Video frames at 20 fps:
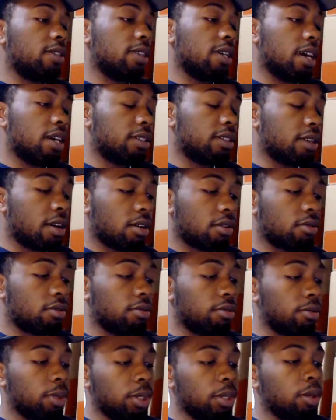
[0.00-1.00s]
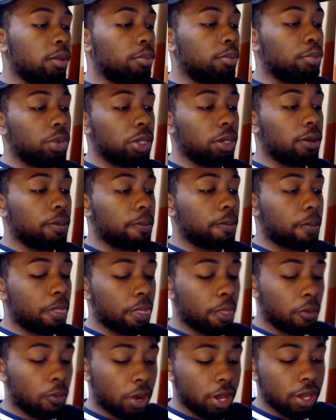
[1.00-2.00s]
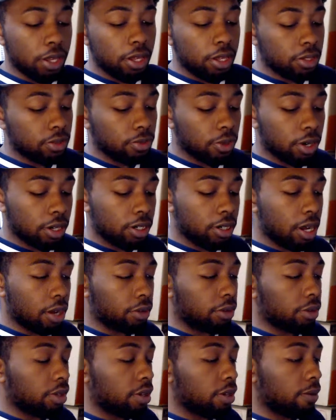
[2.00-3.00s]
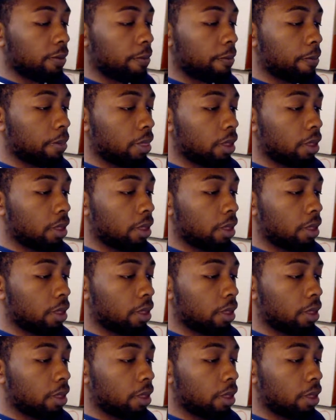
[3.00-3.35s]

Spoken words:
He got tackled, but the way he's running out there